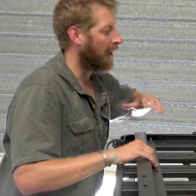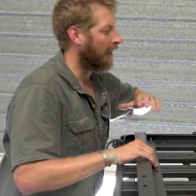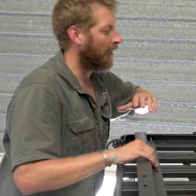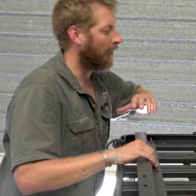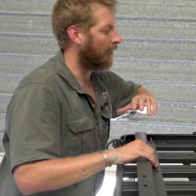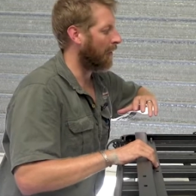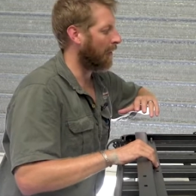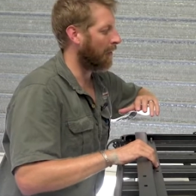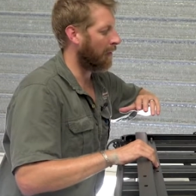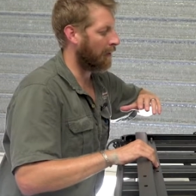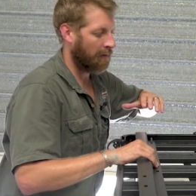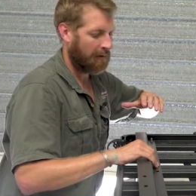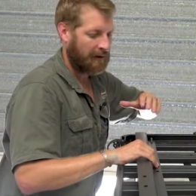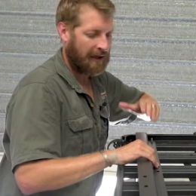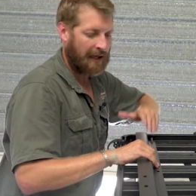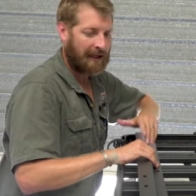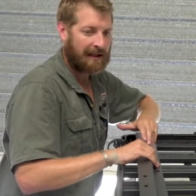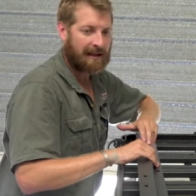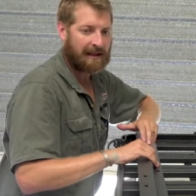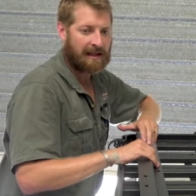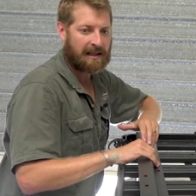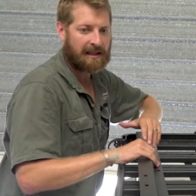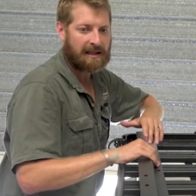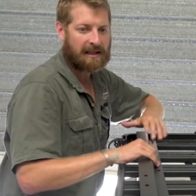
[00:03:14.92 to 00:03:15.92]
We will
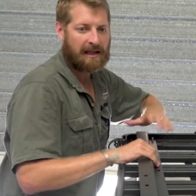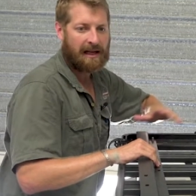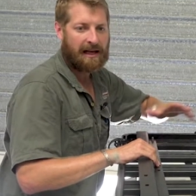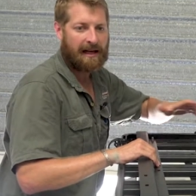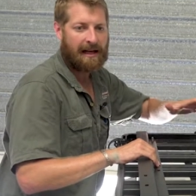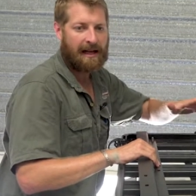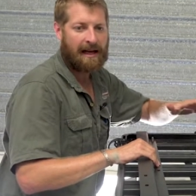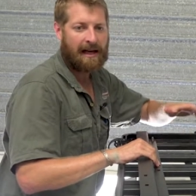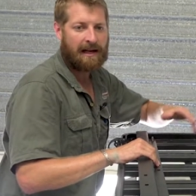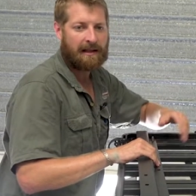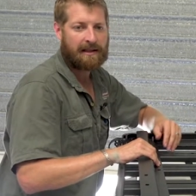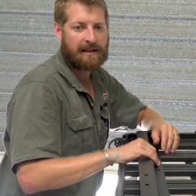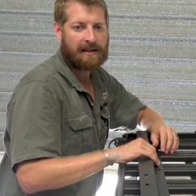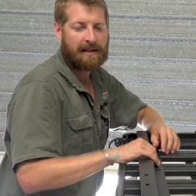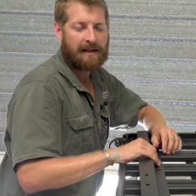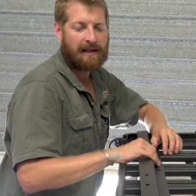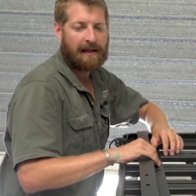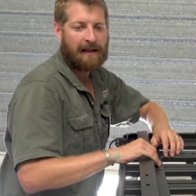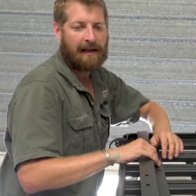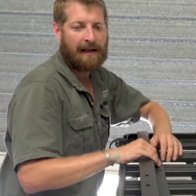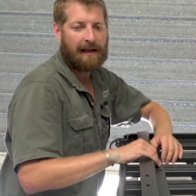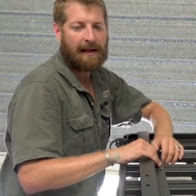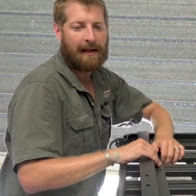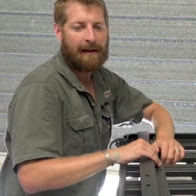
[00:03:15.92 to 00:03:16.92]
get this laid out
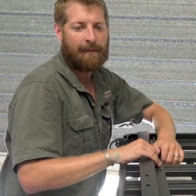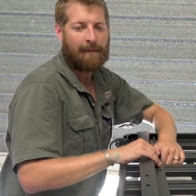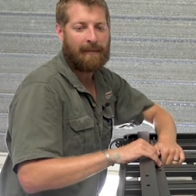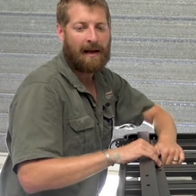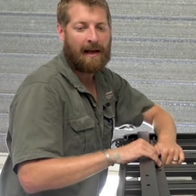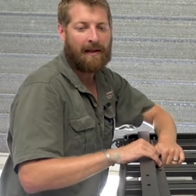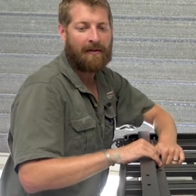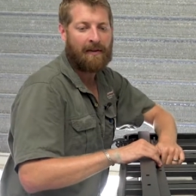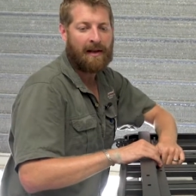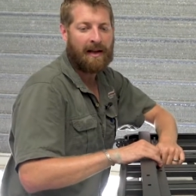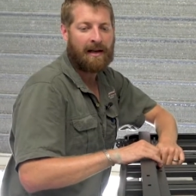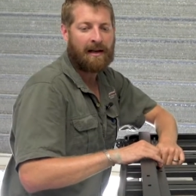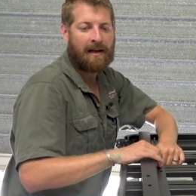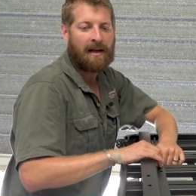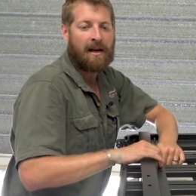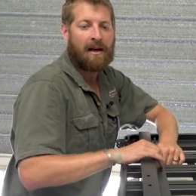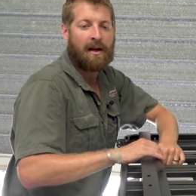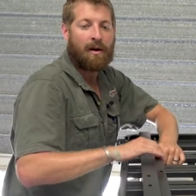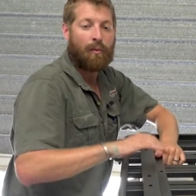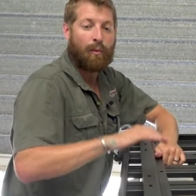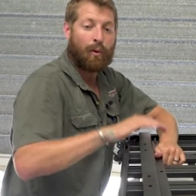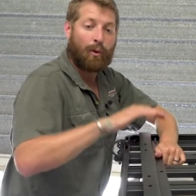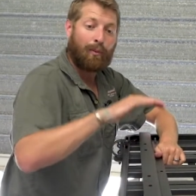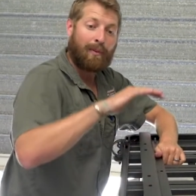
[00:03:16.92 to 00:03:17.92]
and then
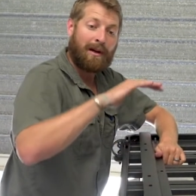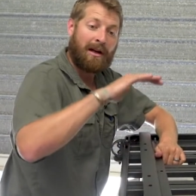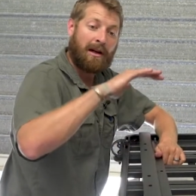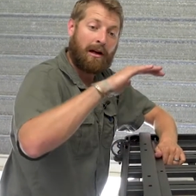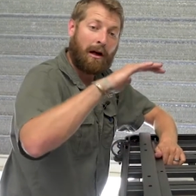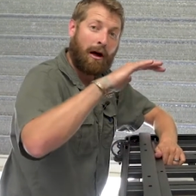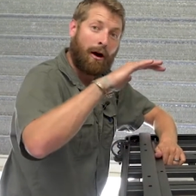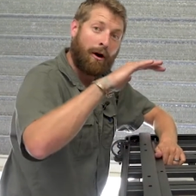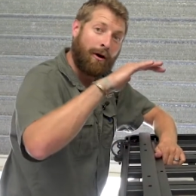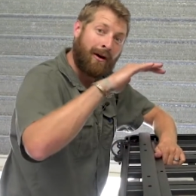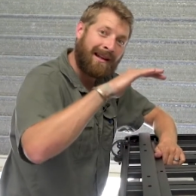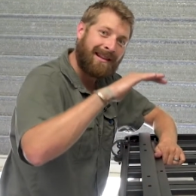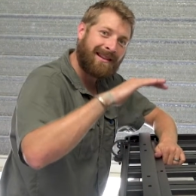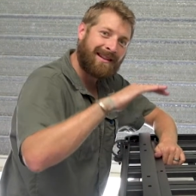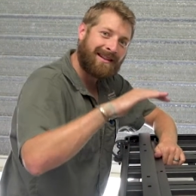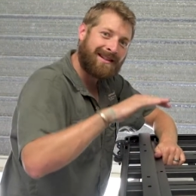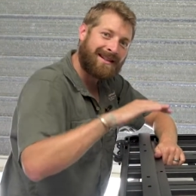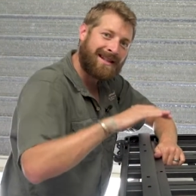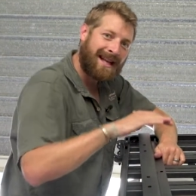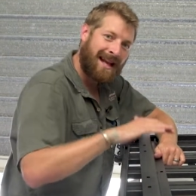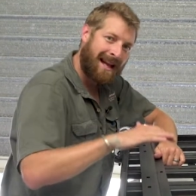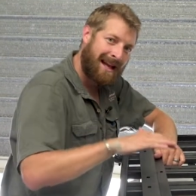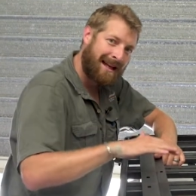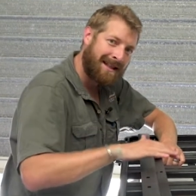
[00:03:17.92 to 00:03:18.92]
we'll be lowering the
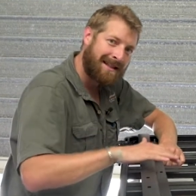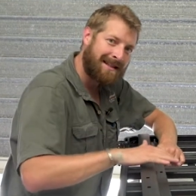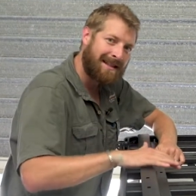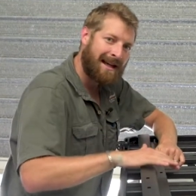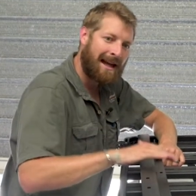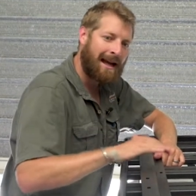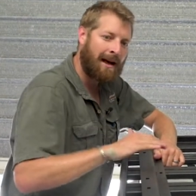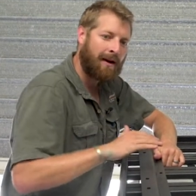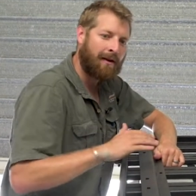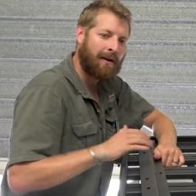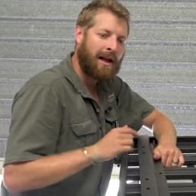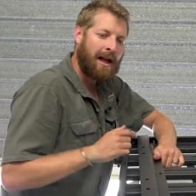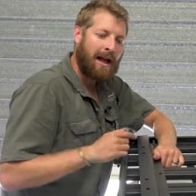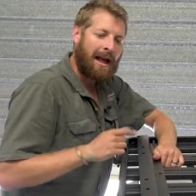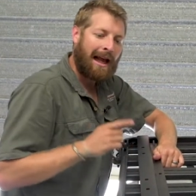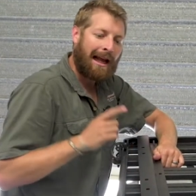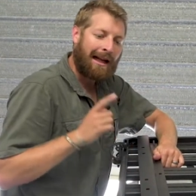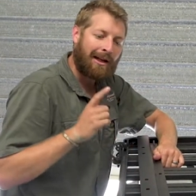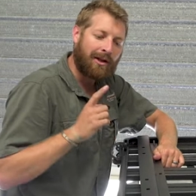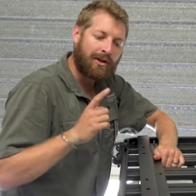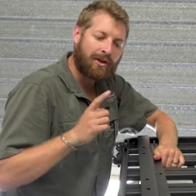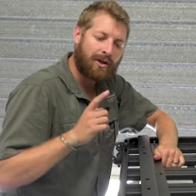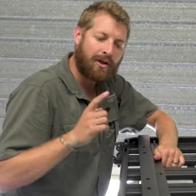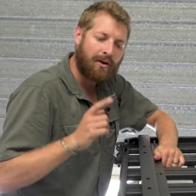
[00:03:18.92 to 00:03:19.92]
tent down
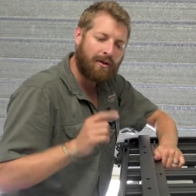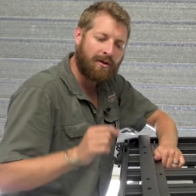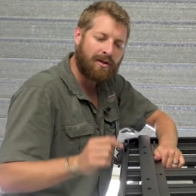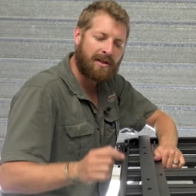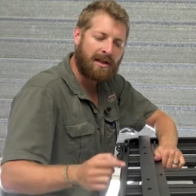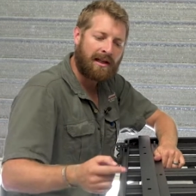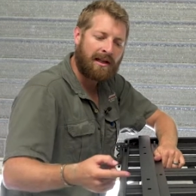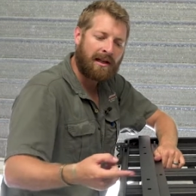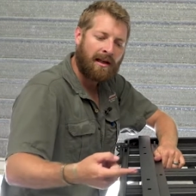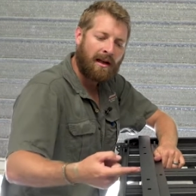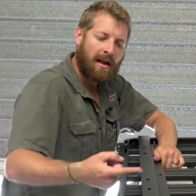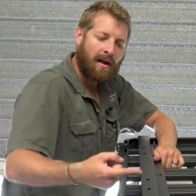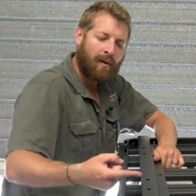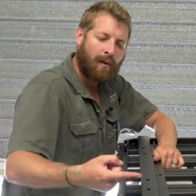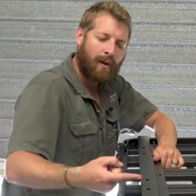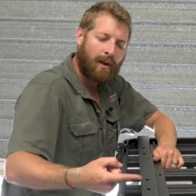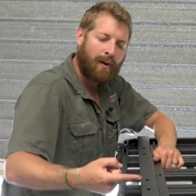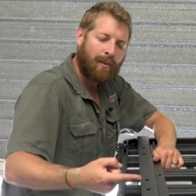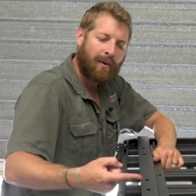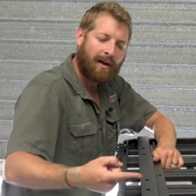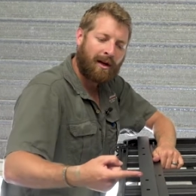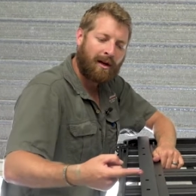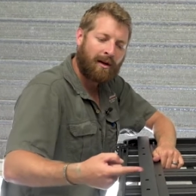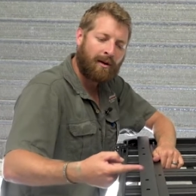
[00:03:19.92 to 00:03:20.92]
and choosing
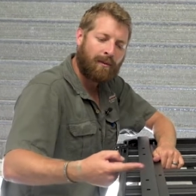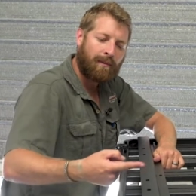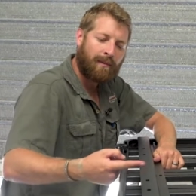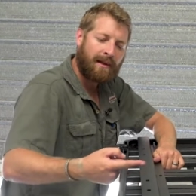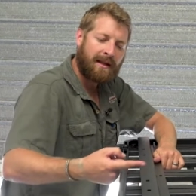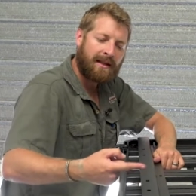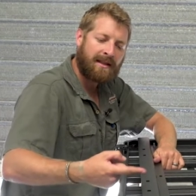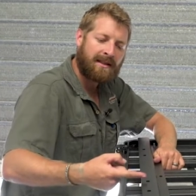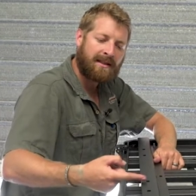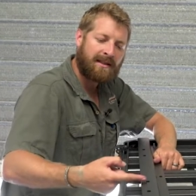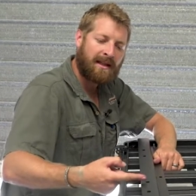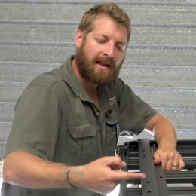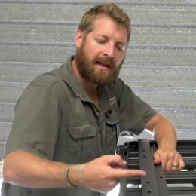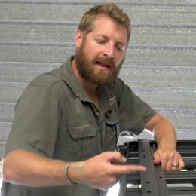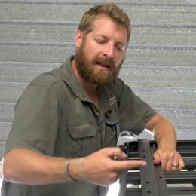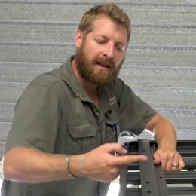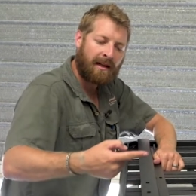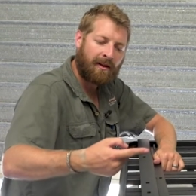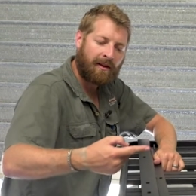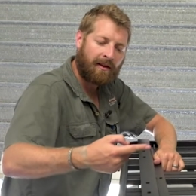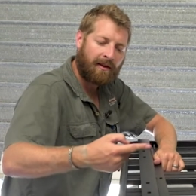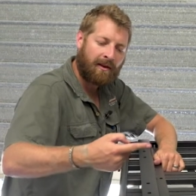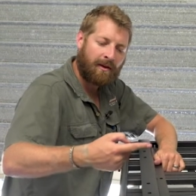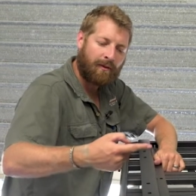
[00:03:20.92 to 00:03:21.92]
whether we're going to be sticking
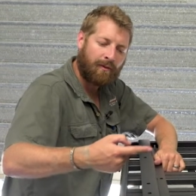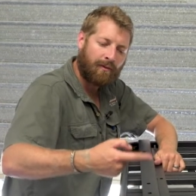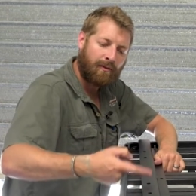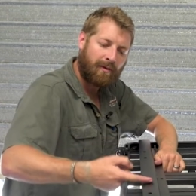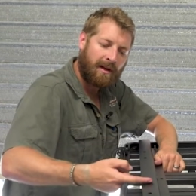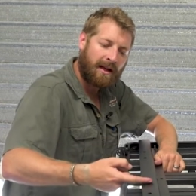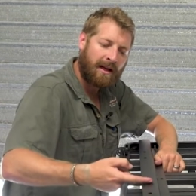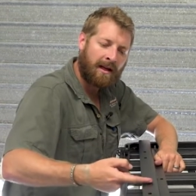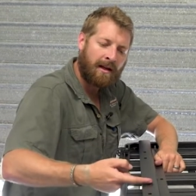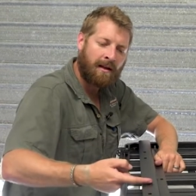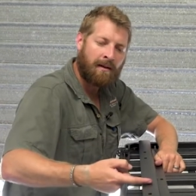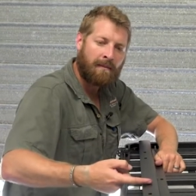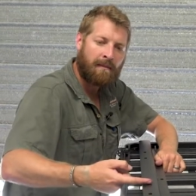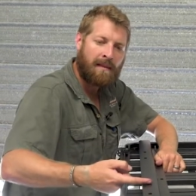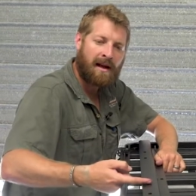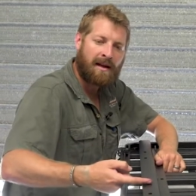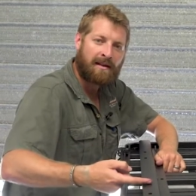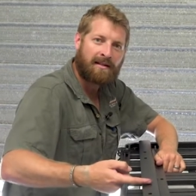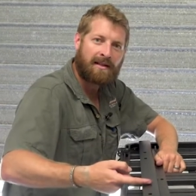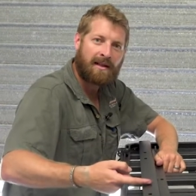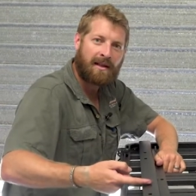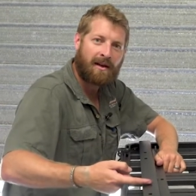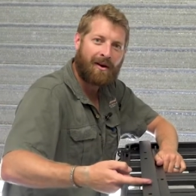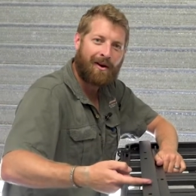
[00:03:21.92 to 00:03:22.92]
it on the rear
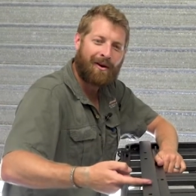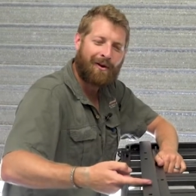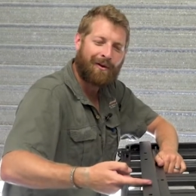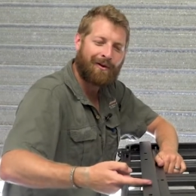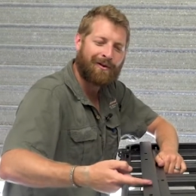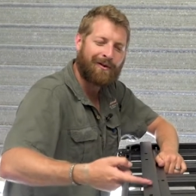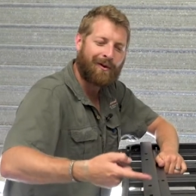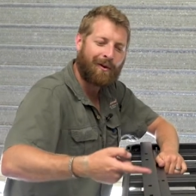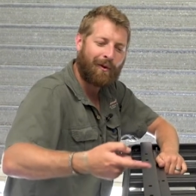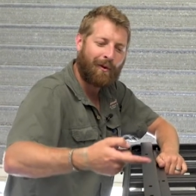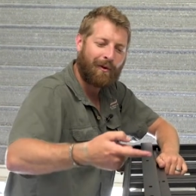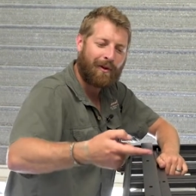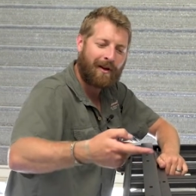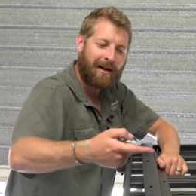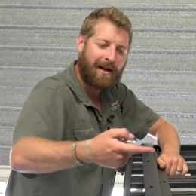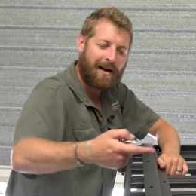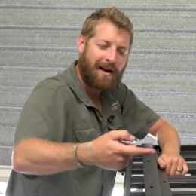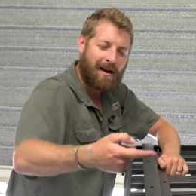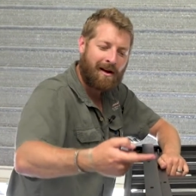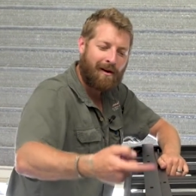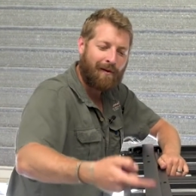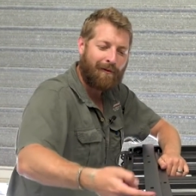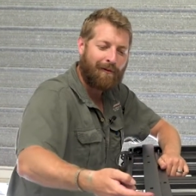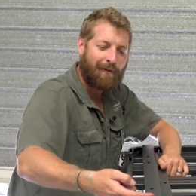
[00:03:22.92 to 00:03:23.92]
mounting holes or the
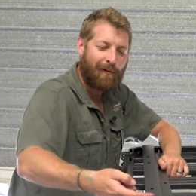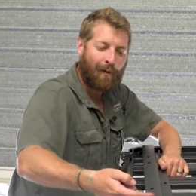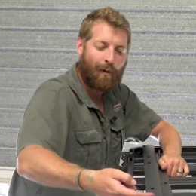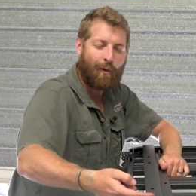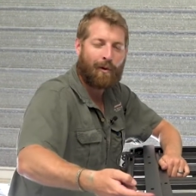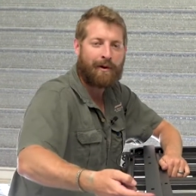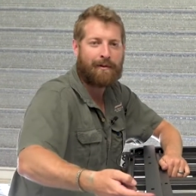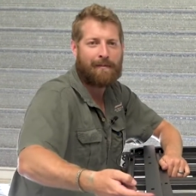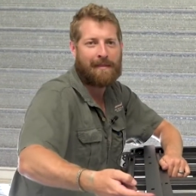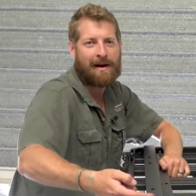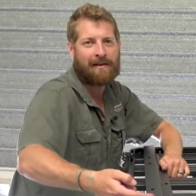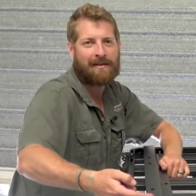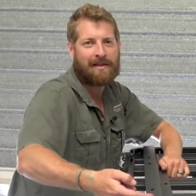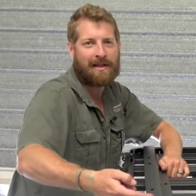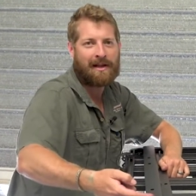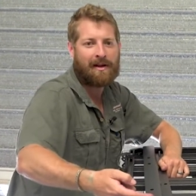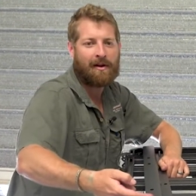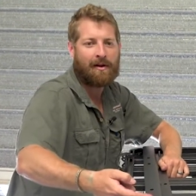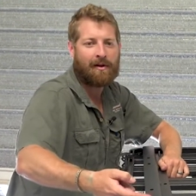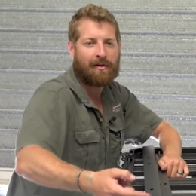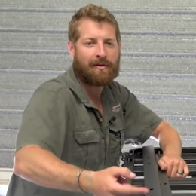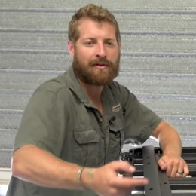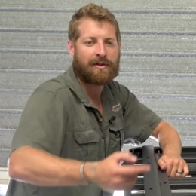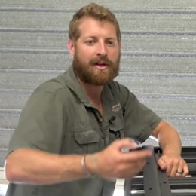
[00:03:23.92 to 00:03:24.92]
forward mounting
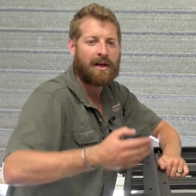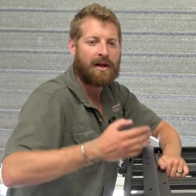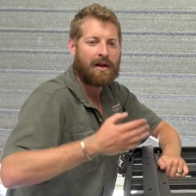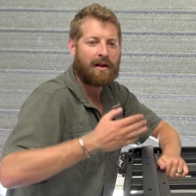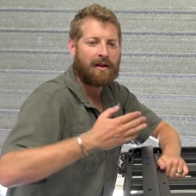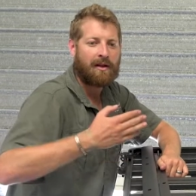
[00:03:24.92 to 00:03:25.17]
holes,